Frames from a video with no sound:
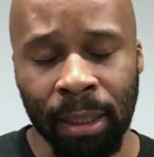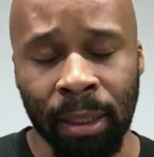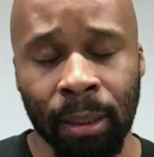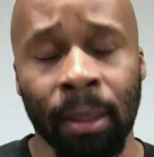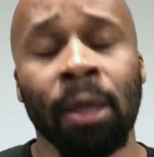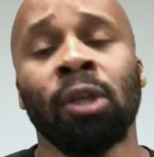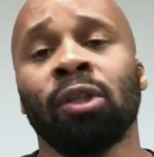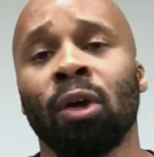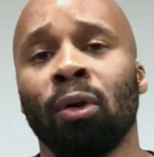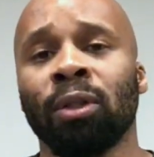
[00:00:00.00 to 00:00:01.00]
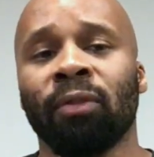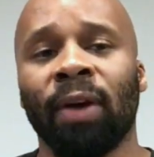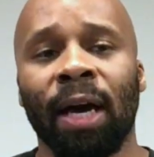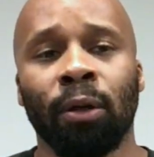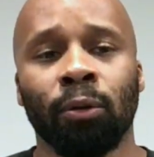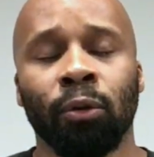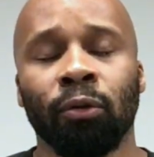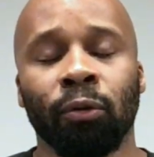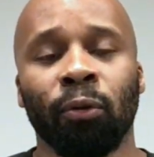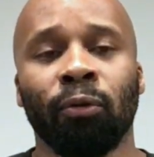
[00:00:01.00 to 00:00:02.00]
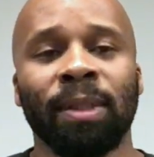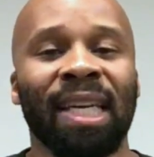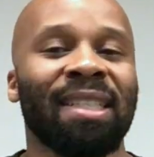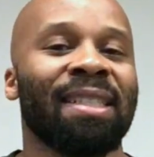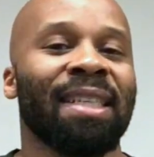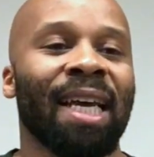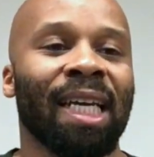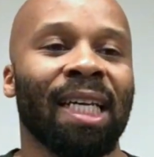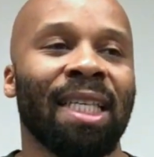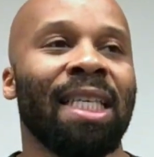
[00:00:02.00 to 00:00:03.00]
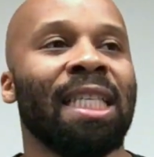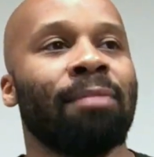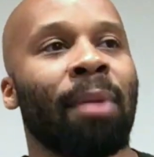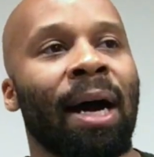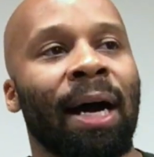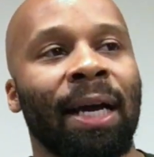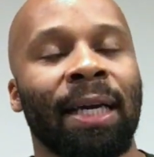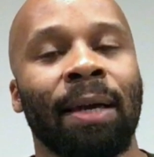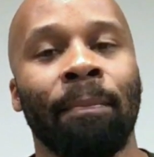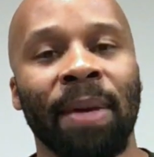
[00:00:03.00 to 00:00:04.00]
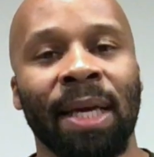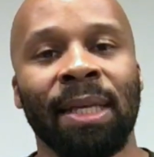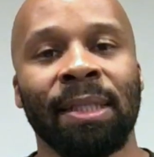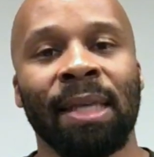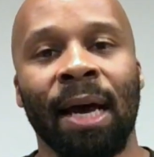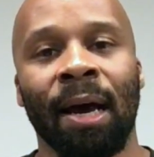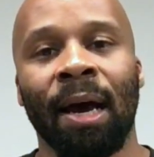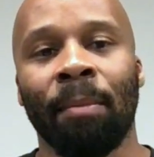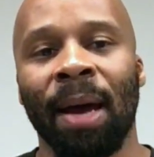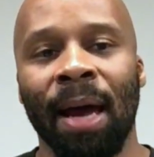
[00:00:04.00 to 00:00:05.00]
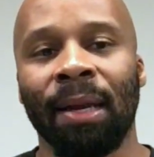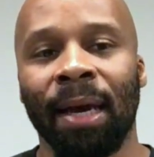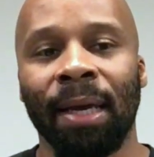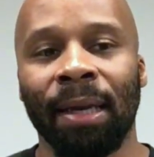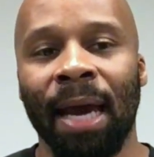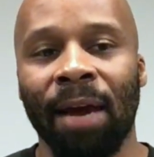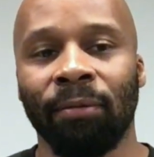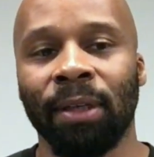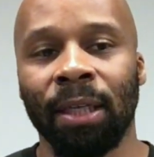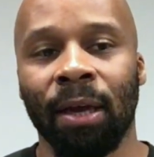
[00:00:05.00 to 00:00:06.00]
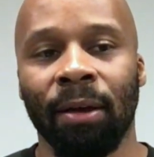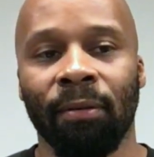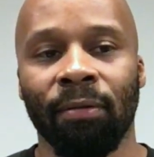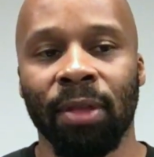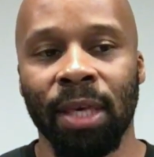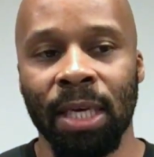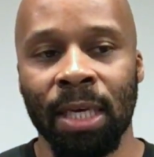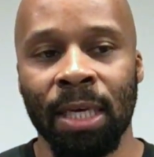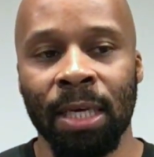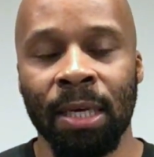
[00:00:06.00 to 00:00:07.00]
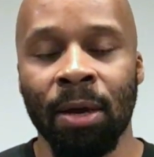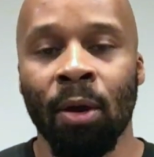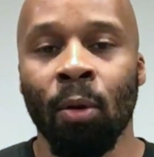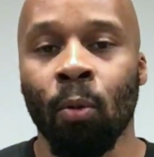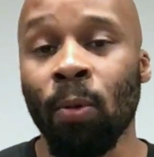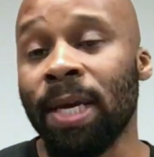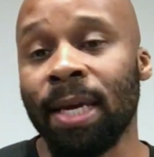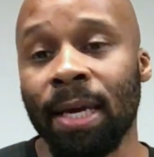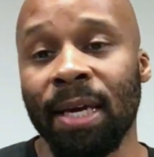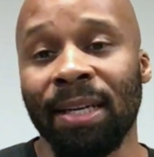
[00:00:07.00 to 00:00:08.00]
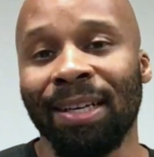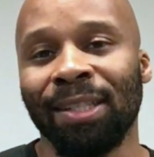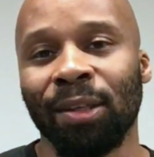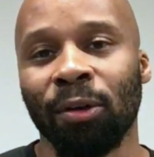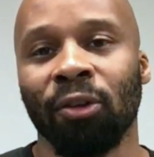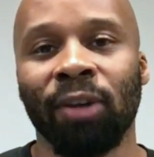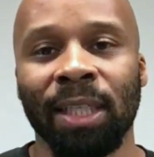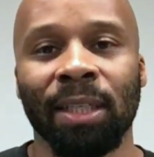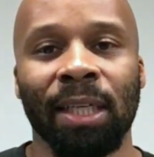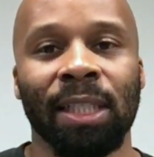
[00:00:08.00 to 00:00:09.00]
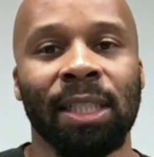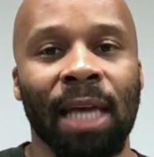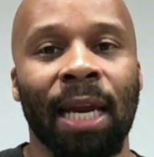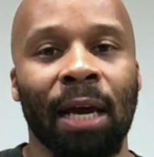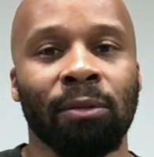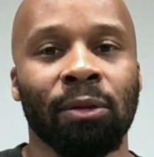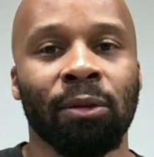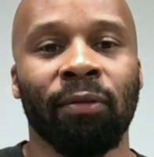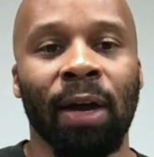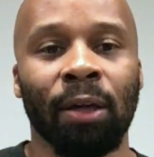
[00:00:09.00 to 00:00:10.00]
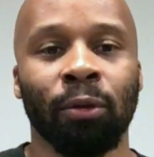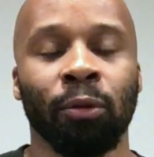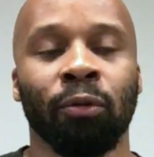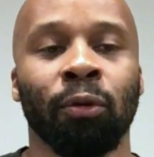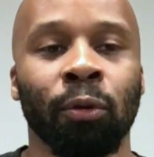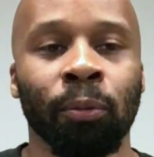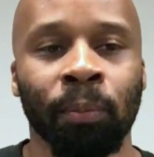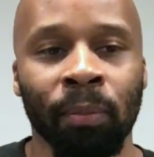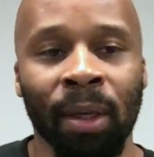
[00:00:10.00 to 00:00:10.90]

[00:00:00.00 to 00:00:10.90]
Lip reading: I think. So Dwight Oduduru from Texas Tech, he's my men's highlight athlete of the weekend. So congratulations, shout out to Dwight Oduduru.